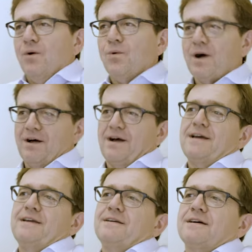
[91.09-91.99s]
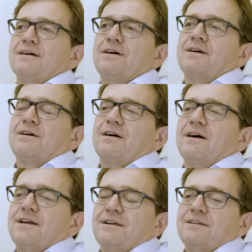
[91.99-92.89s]
Well,
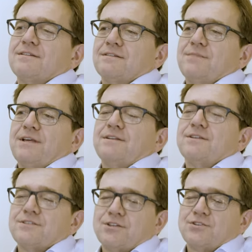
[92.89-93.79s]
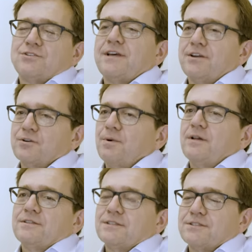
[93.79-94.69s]
I made the decision to enter
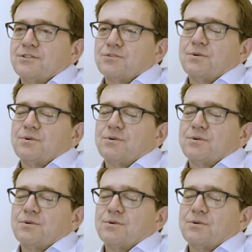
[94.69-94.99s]
politics in